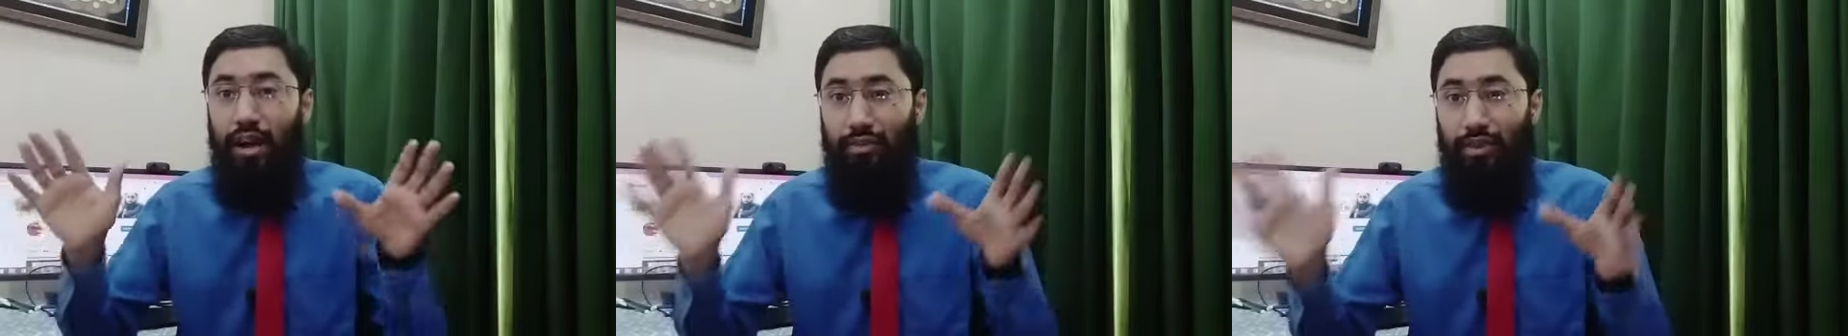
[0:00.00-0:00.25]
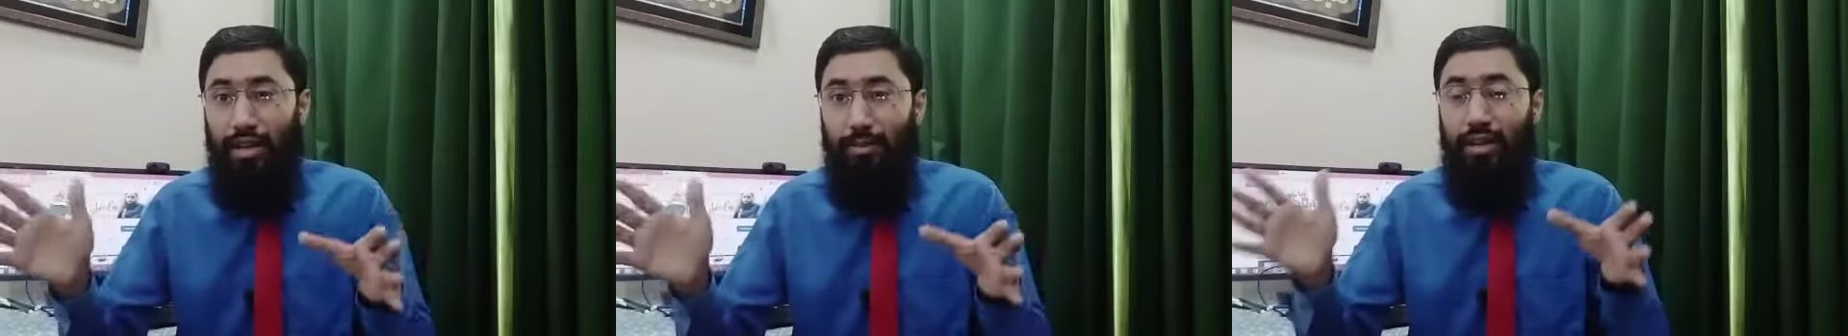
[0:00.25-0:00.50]

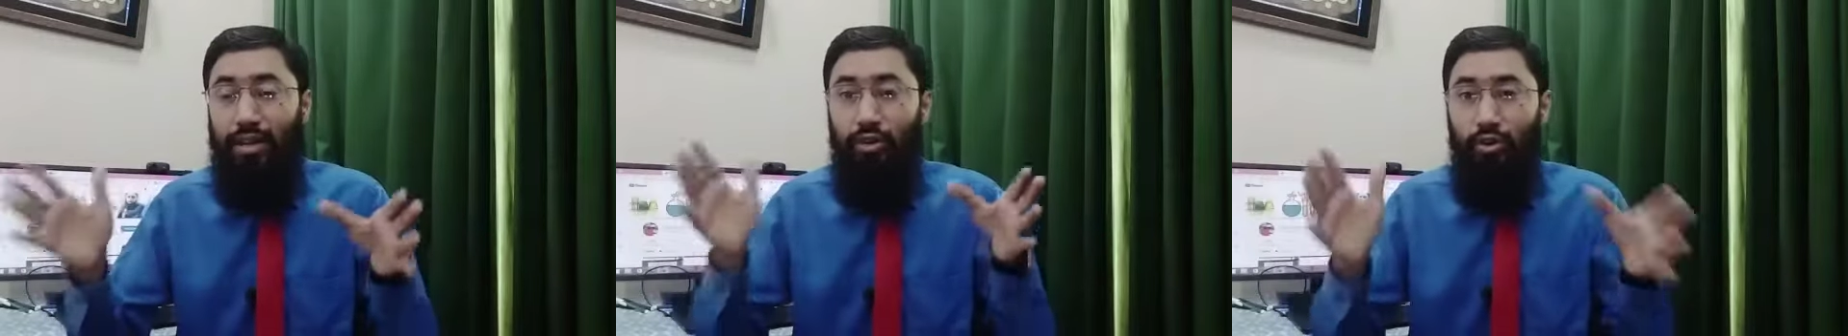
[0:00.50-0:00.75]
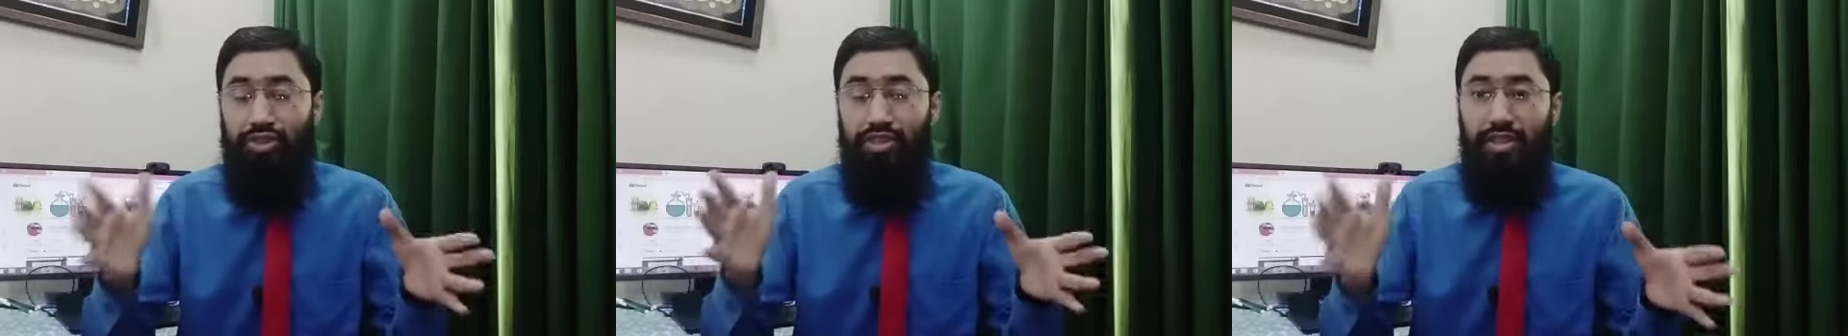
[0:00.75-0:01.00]
available
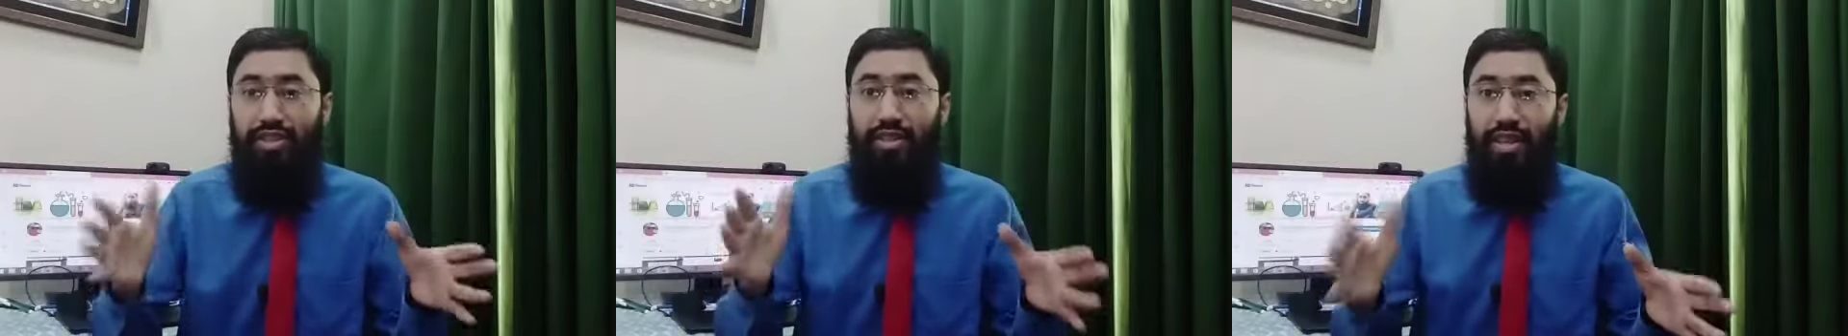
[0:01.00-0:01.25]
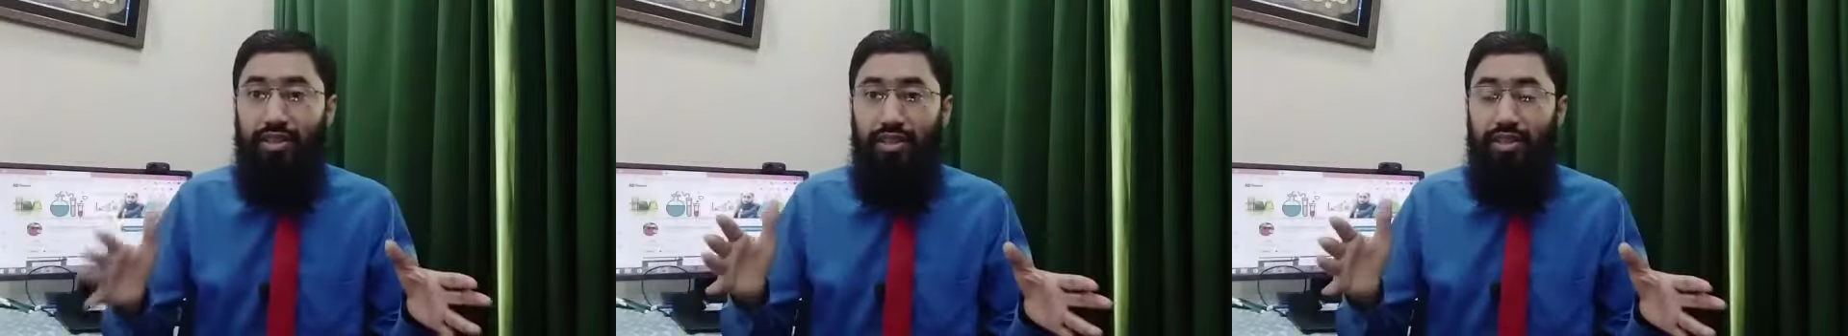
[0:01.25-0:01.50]
coaching
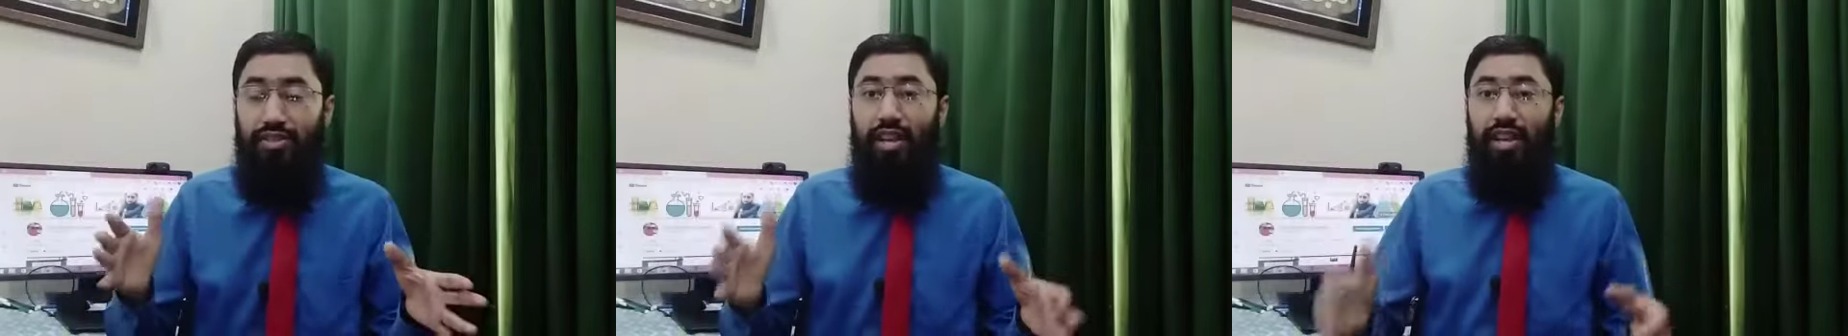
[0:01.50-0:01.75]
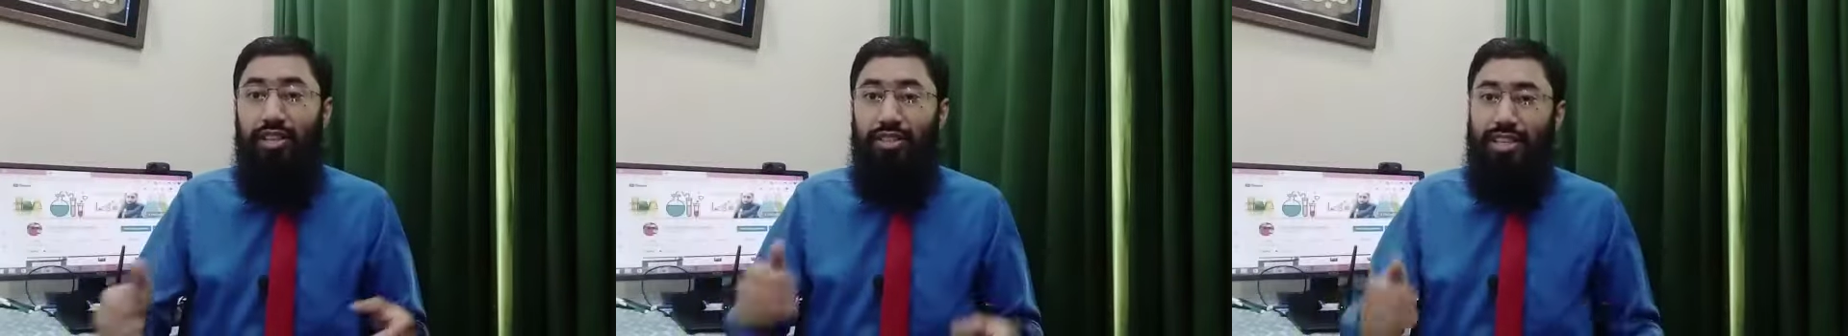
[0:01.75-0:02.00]
centers.
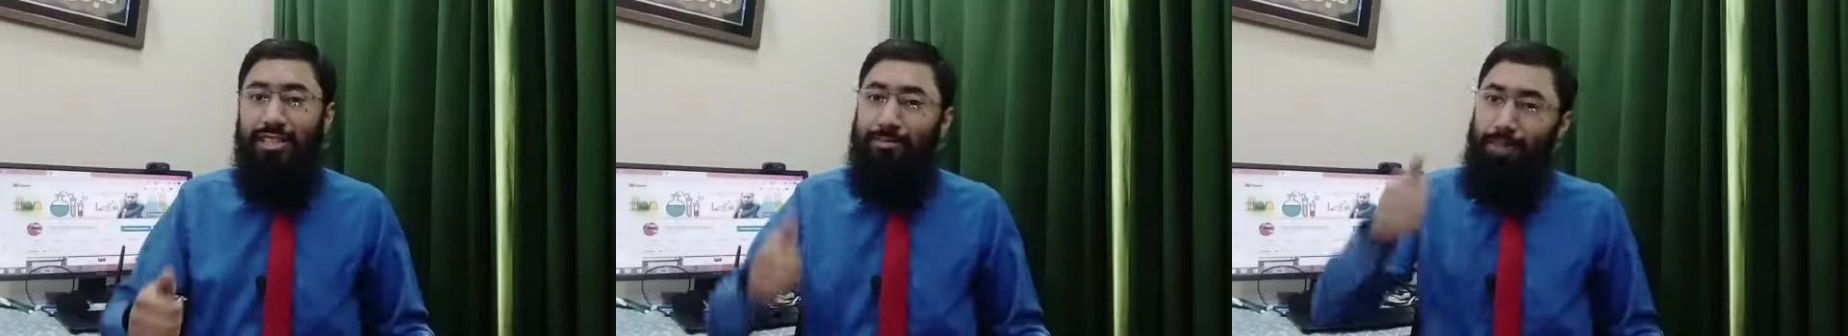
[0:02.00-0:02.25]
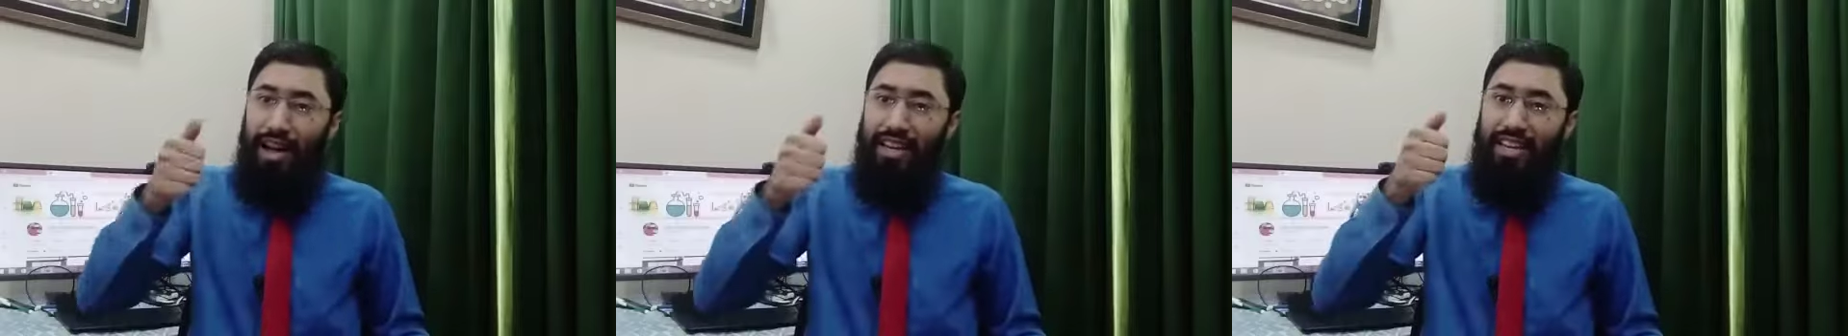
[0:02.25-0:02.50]
Just
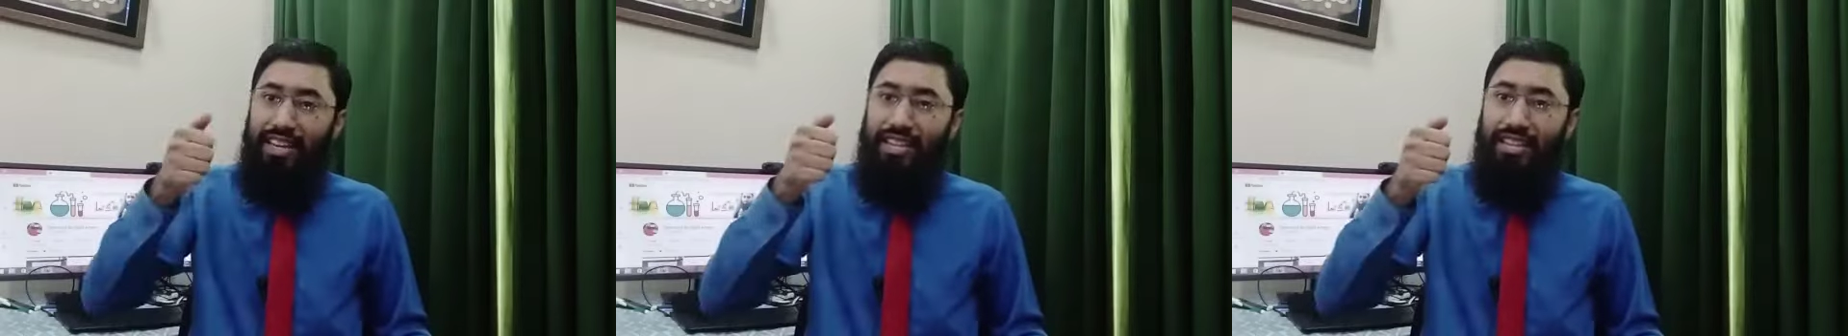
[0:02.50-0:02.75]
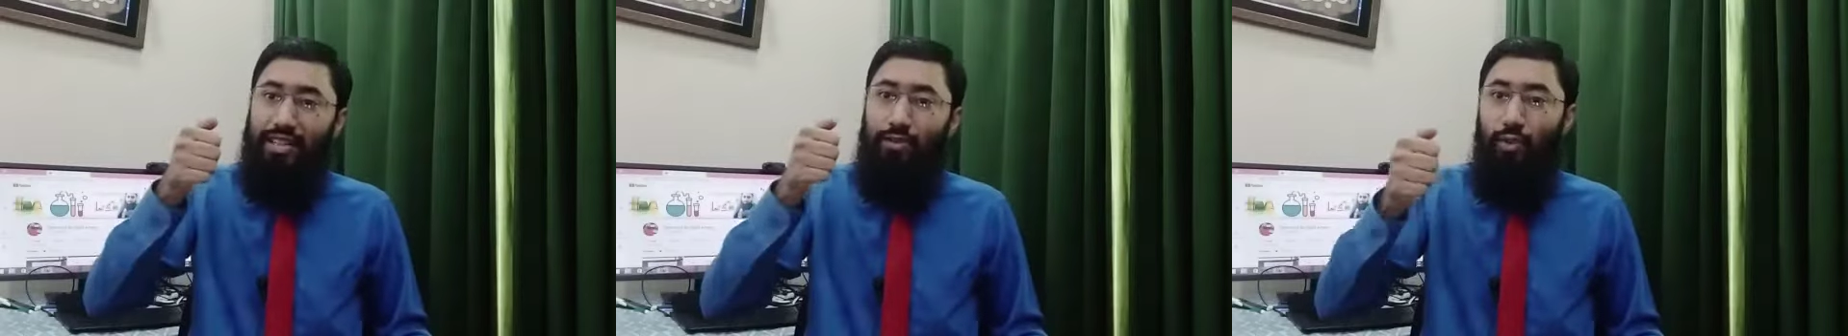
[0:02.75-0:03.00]
by
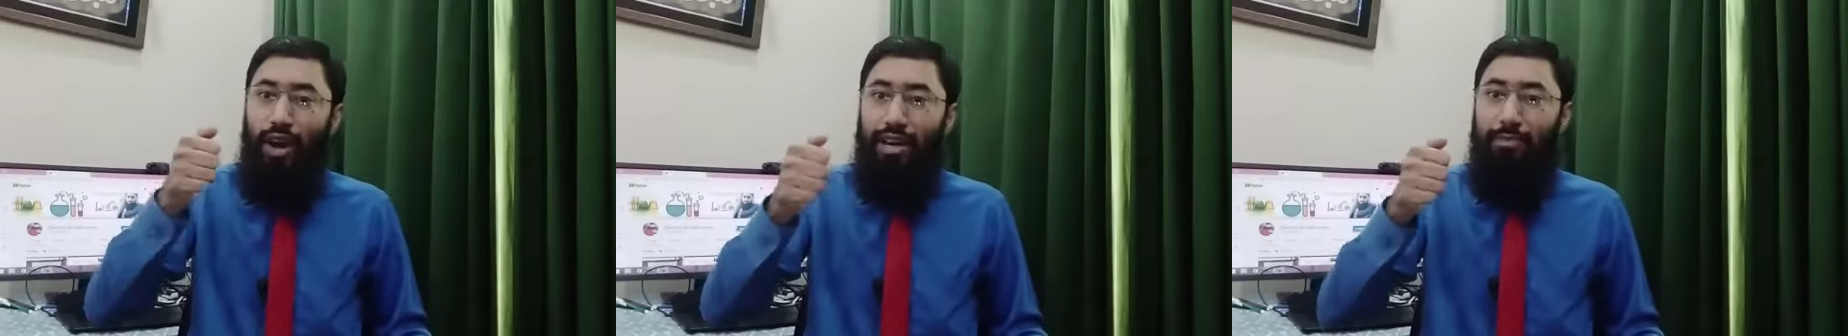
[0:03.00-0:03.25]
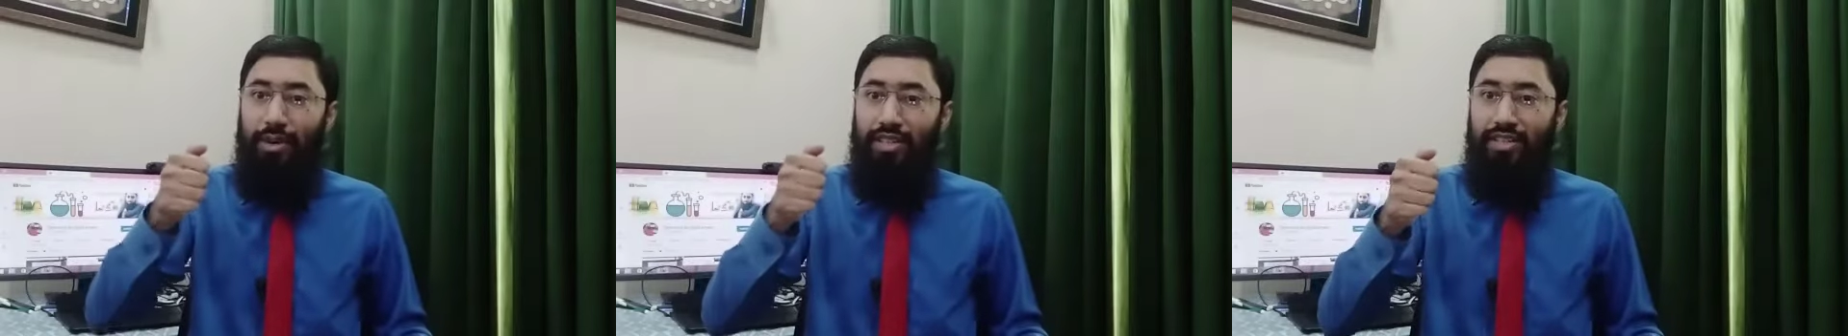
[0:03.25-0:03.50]
clicking
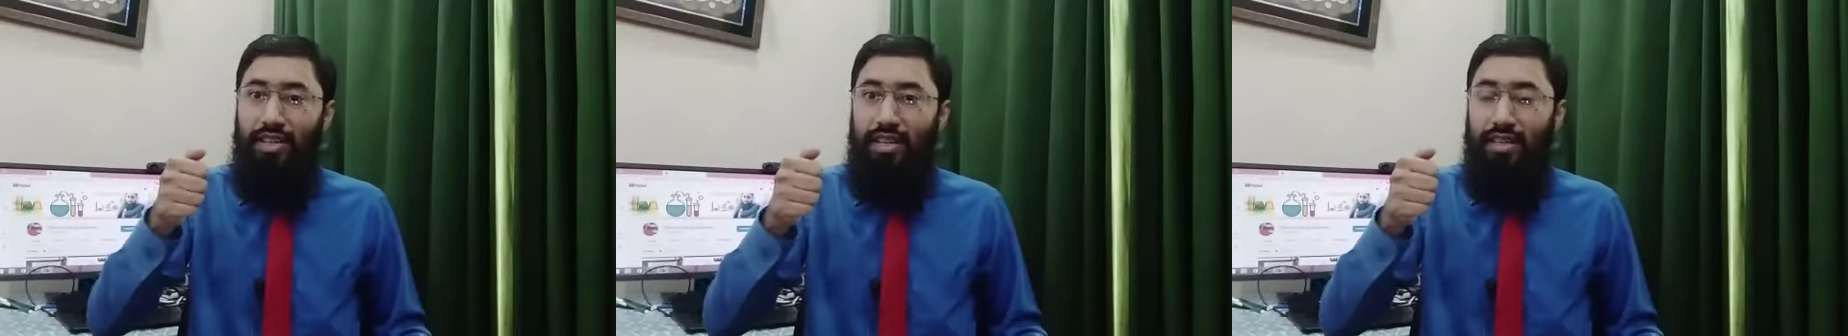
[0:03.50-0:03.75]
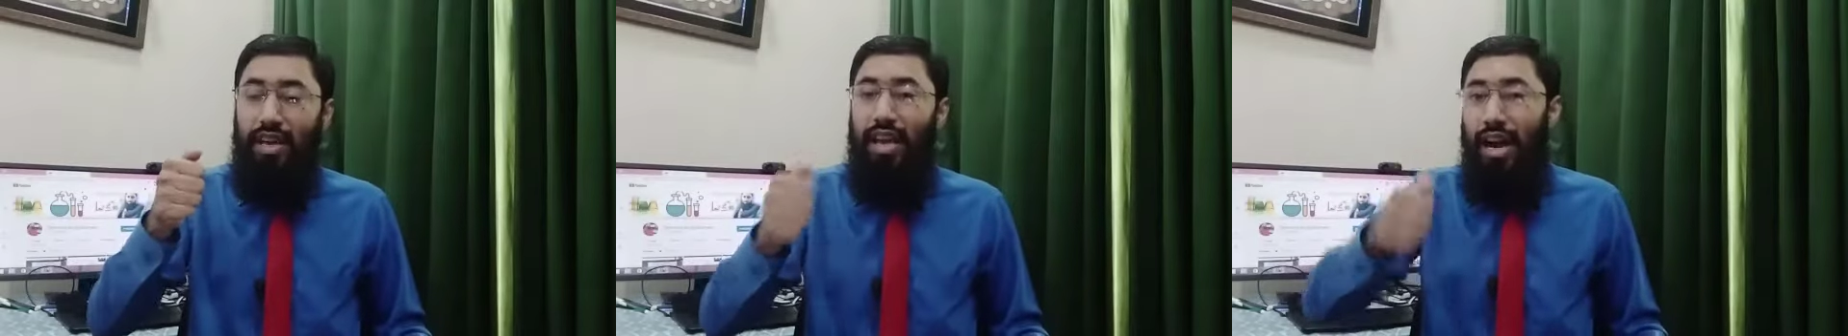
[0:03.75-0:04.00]
one button